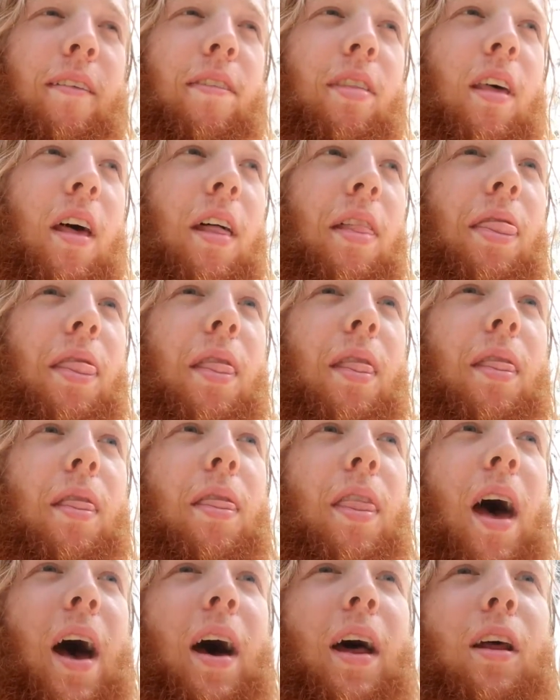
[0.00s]
than
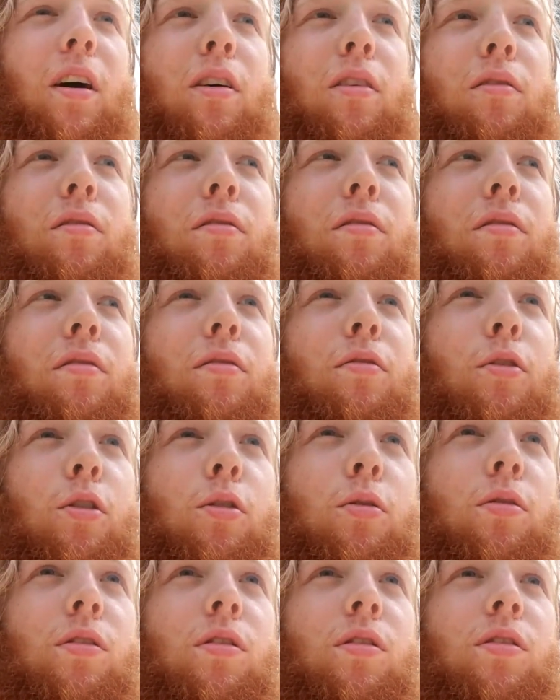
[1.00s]
that of
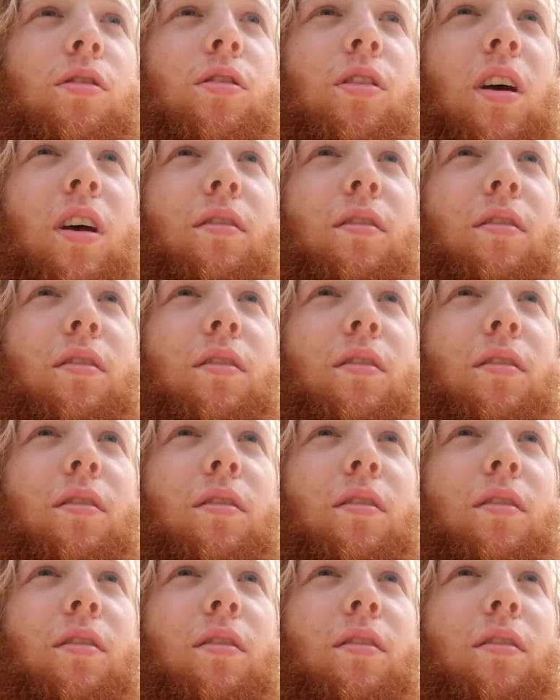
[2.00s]
fruits